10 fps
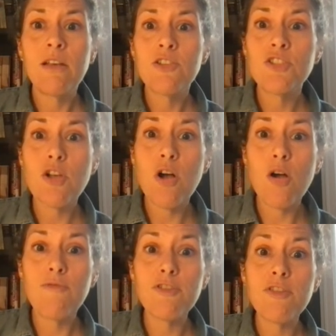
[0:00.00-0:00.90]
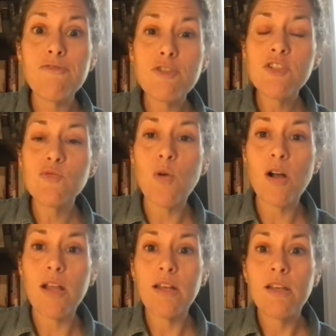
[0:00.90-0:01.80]
So for the first
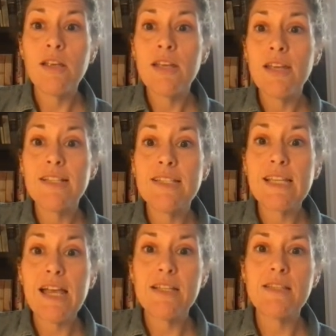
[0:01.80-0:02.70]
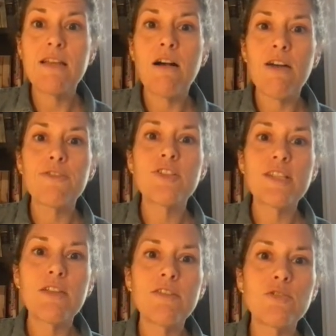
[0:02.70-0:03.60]
one, it says the authors
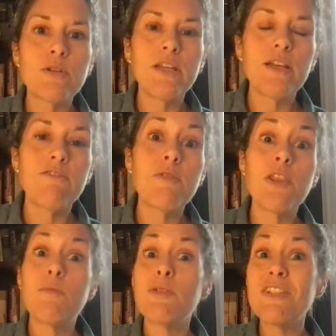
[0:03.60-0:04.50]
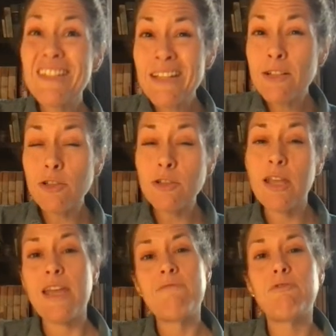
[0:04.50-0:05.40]
tell the story of the particularly
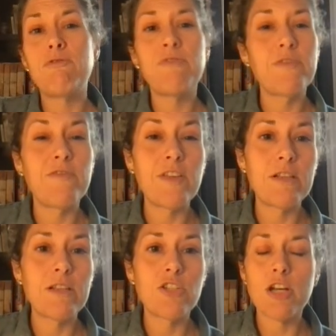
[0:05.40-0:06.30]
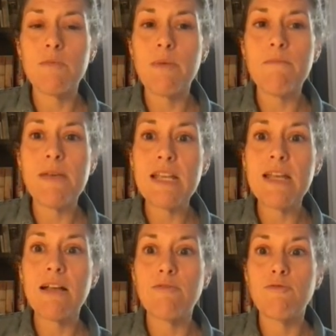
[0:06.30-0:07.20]
hateful feelings shared by many
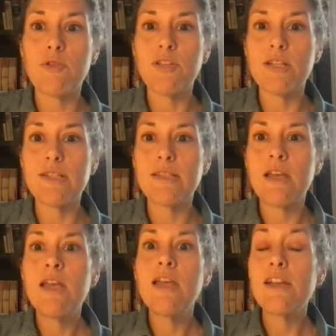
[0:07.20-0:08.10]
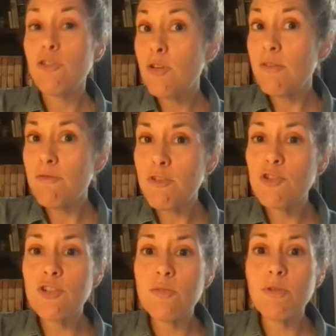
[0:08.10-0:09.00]
Californians, including
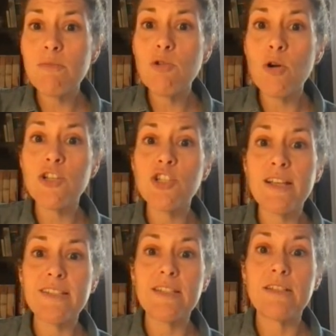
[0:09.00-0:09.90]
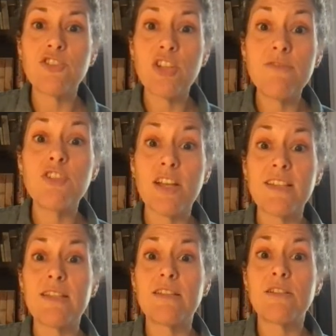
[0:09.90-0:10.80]
future Supreme Court Chief
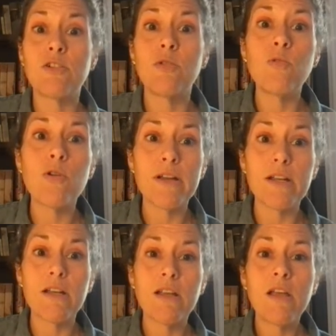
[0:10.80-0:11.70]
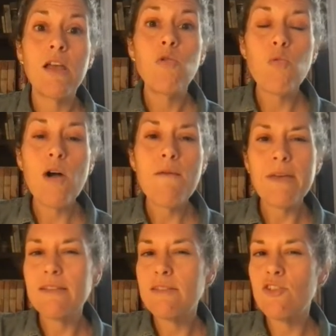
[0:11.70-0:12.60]
Justice Earl Warren. What
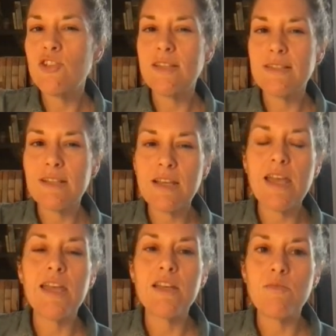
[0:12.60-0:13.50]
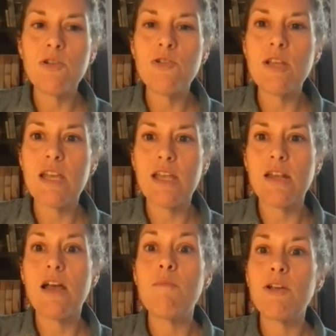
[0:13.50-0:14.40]
message does Takei communicate
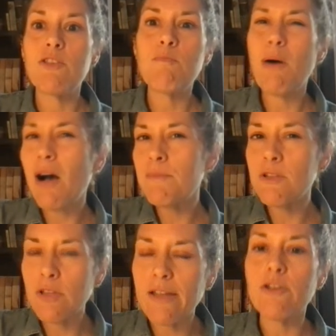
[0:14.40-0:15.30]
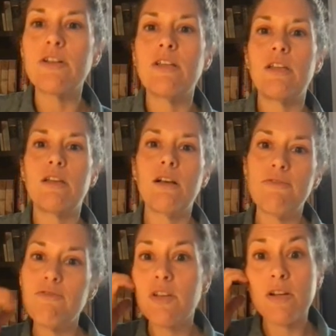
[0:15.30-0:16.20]
about the popularity of
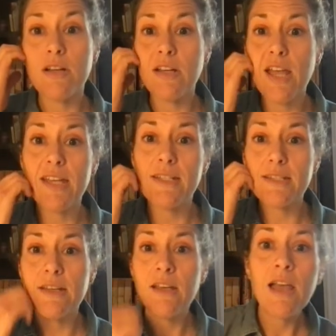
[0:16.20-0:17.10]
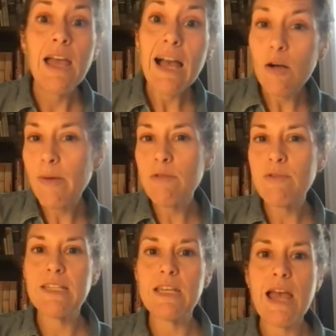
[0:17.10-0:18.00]
fear and hate? How might we
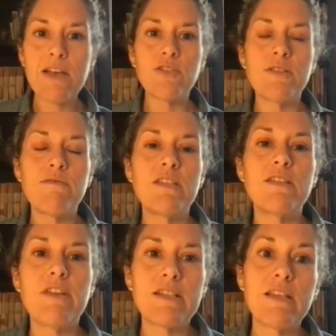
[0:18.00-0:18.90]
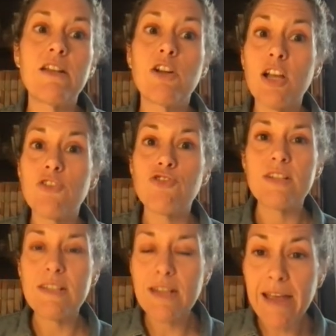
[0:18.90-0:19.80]
see echoes of these events in our country
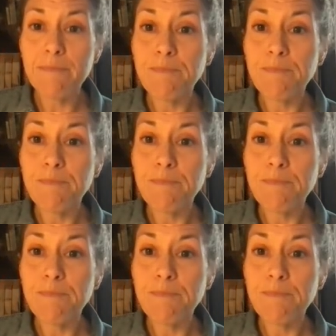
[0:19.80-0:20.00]
today?